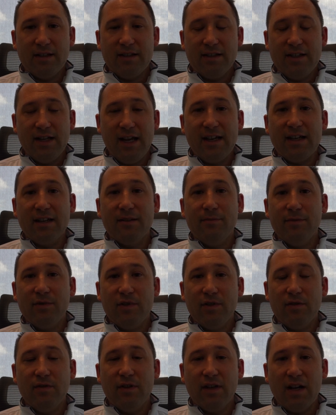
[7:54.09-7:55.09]
to take them
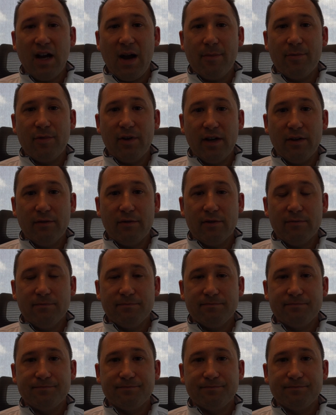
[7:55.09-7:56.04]
to the operating room.